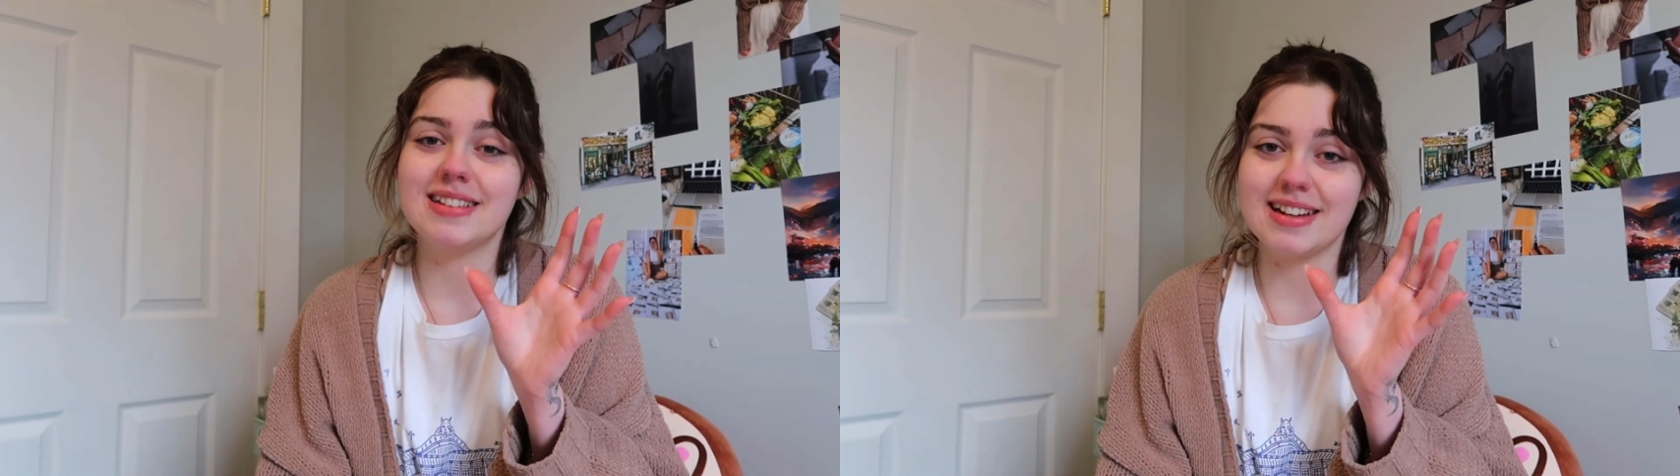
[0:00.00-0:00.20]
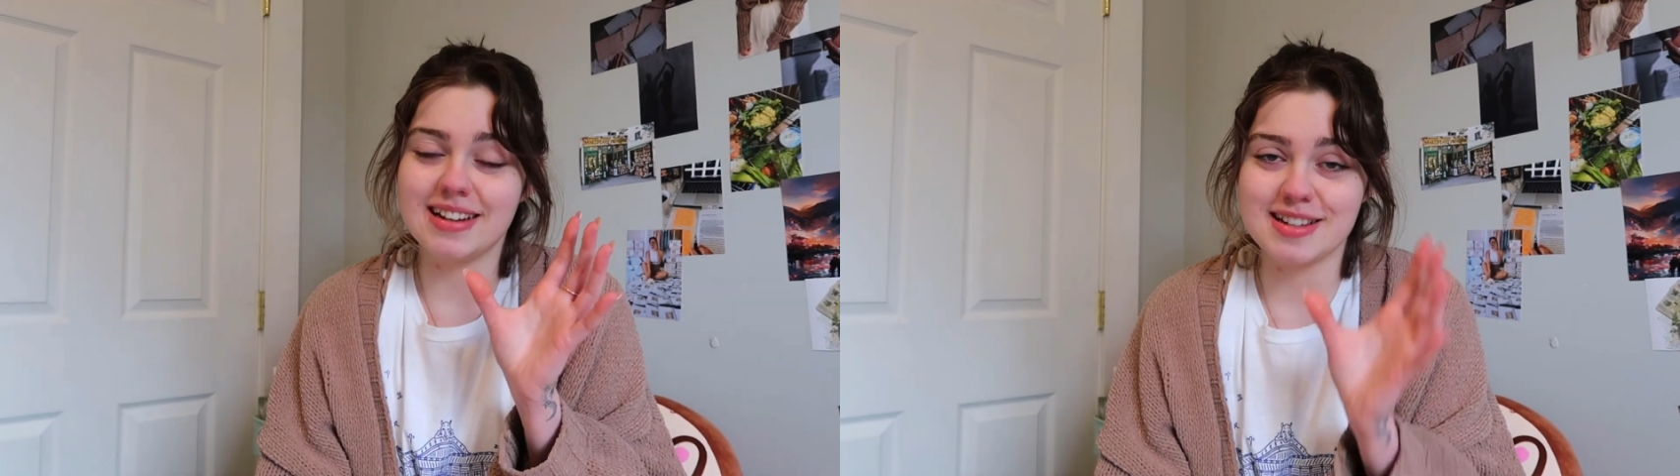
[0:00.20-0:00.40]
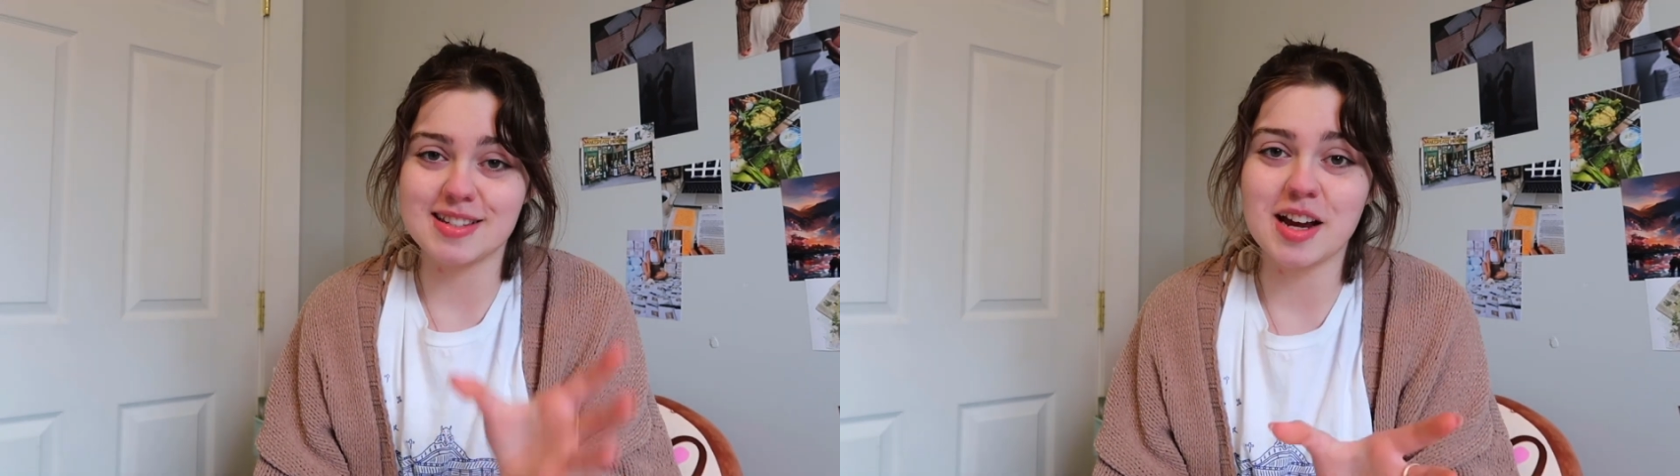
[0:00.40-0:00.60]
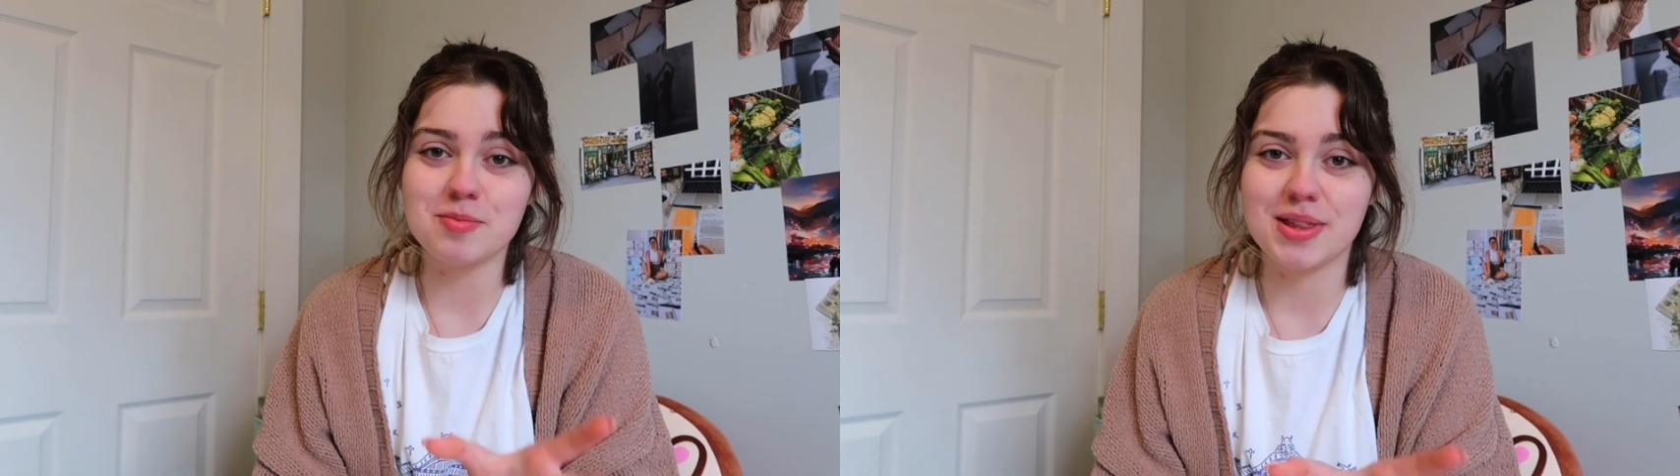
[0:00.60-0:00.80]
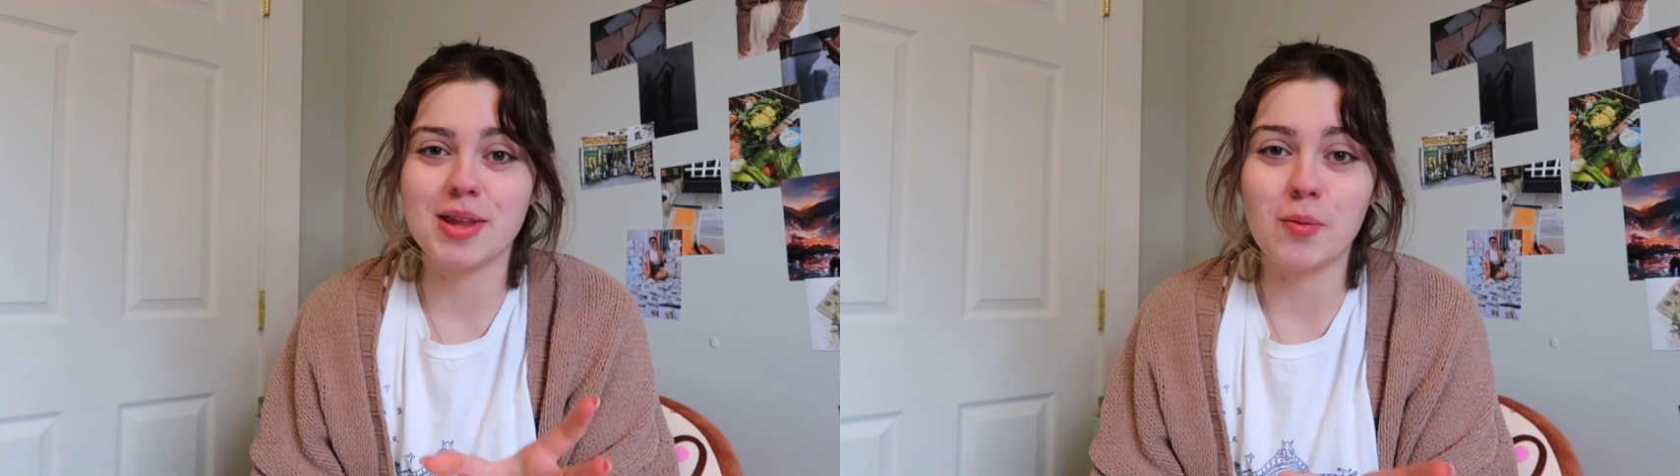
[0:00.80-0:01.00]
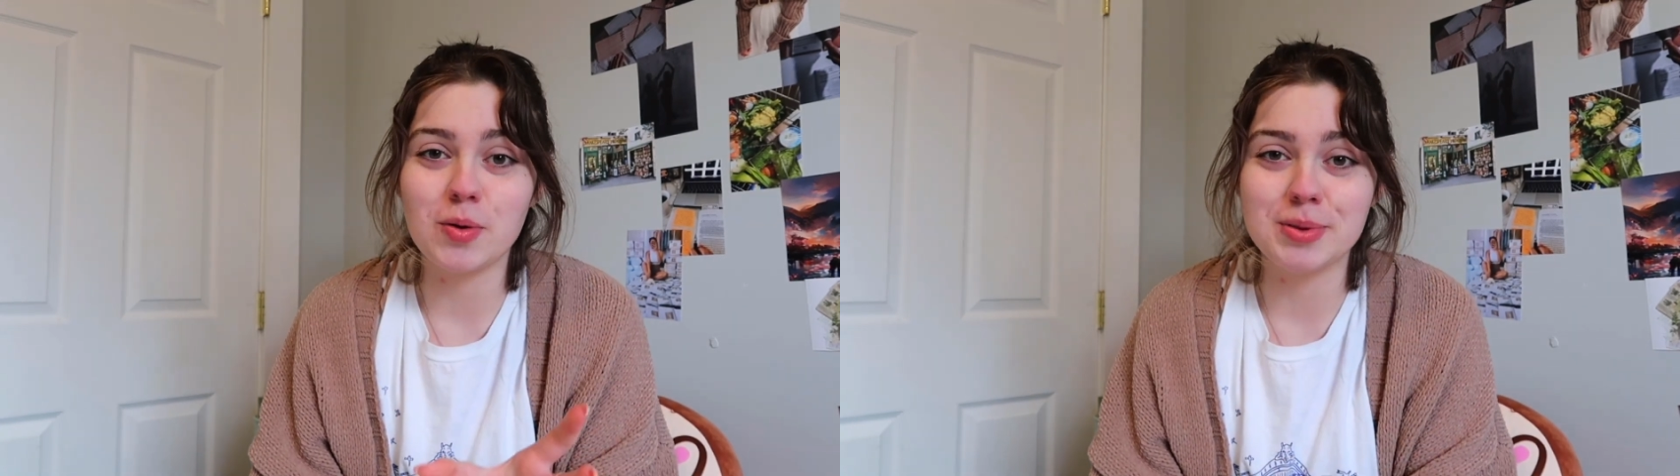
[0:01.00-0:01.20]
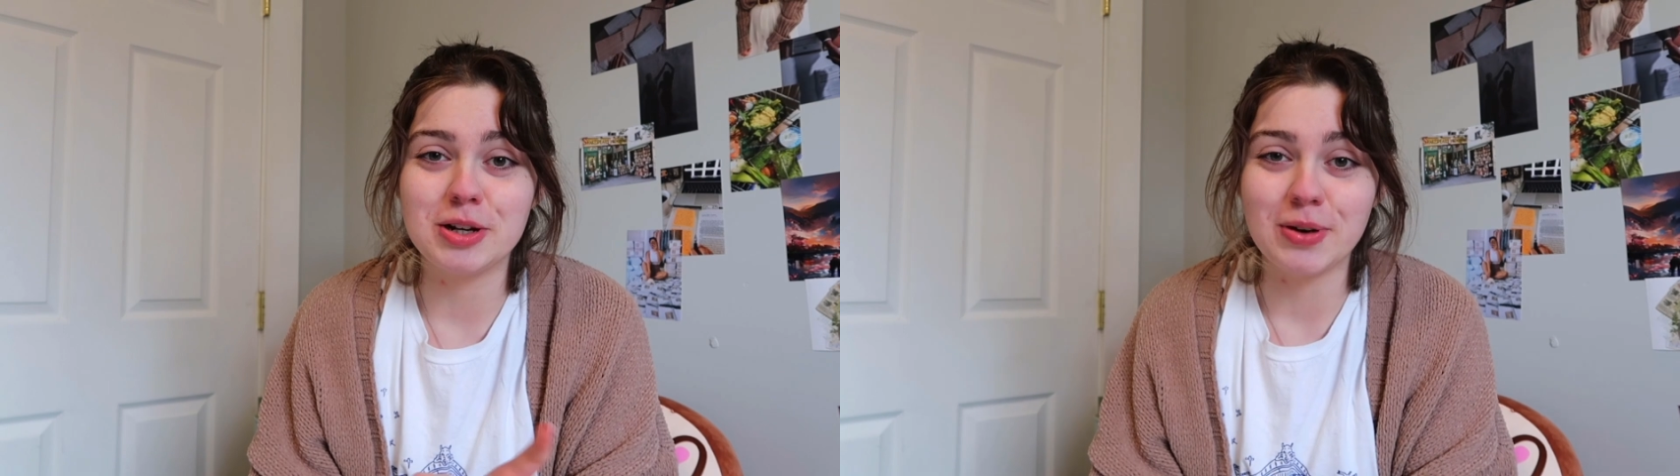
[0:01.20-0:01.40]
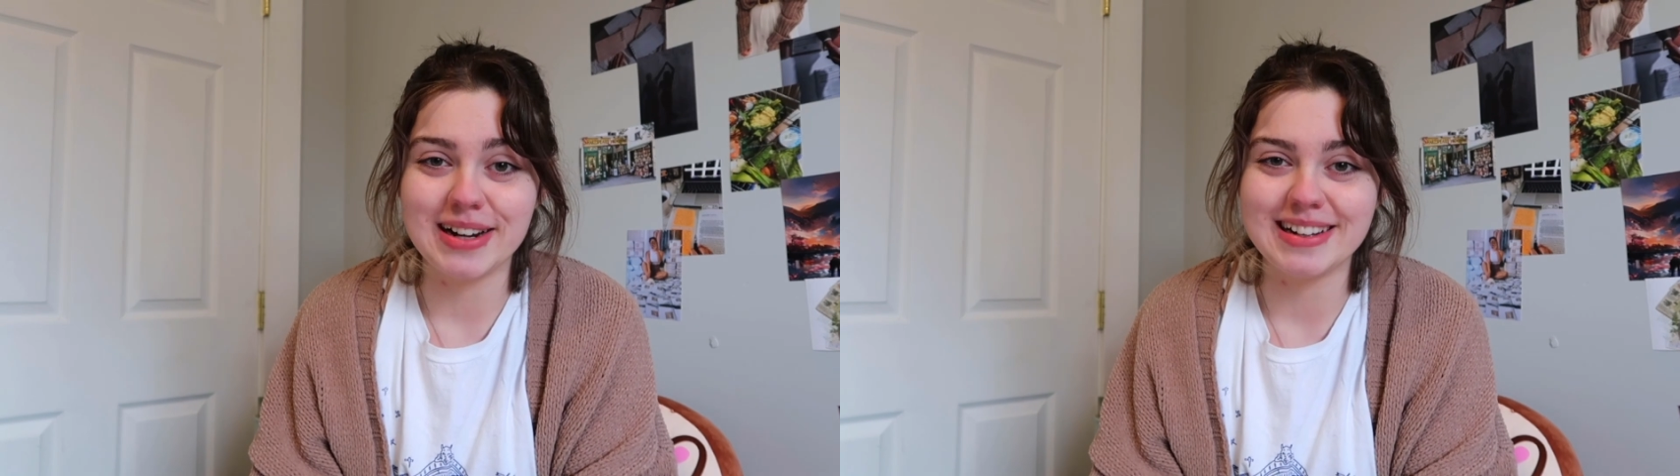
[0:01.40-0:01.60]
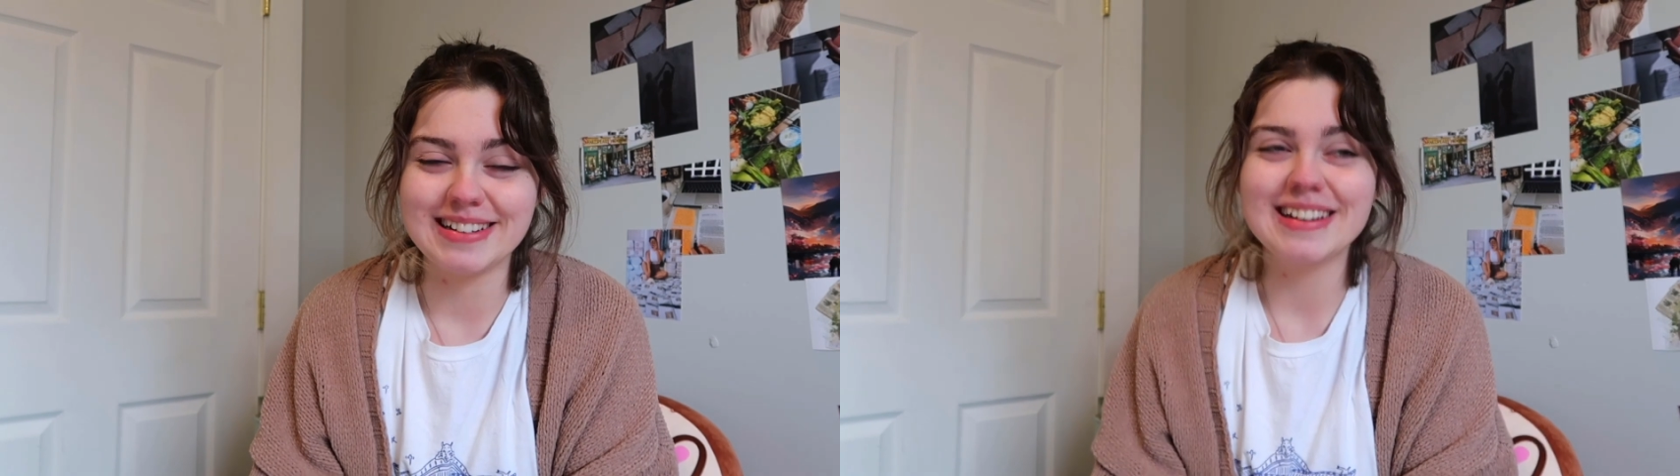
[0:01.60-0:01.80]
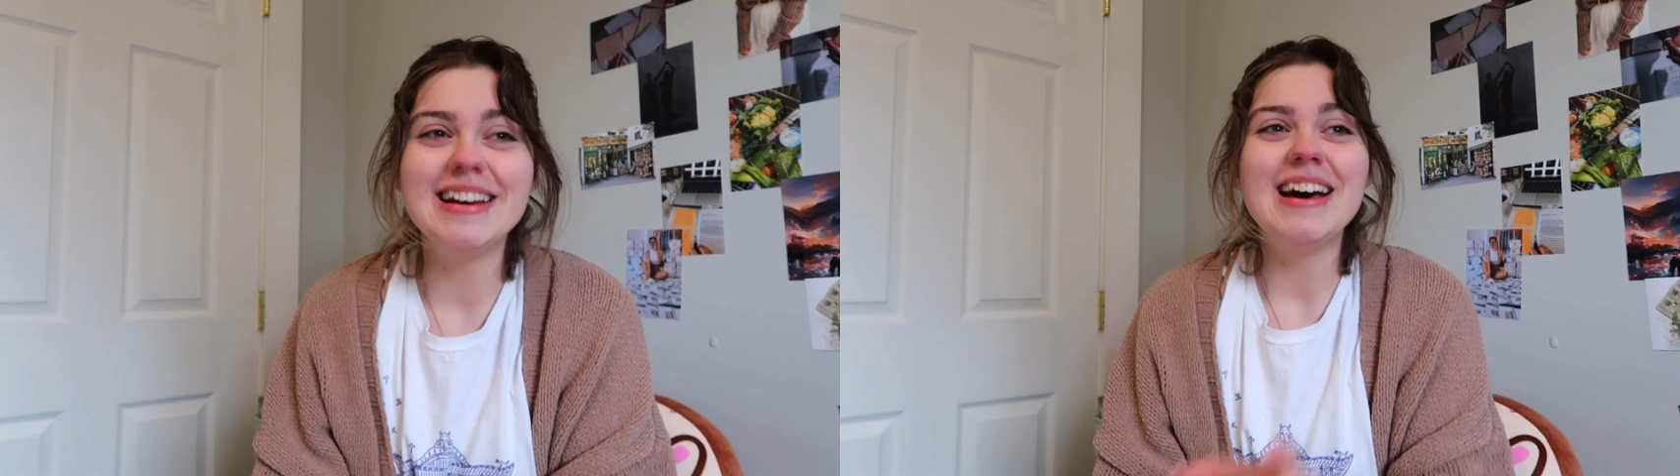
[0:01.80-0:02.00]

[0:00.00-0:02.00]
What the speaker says: an assignment that will be graded,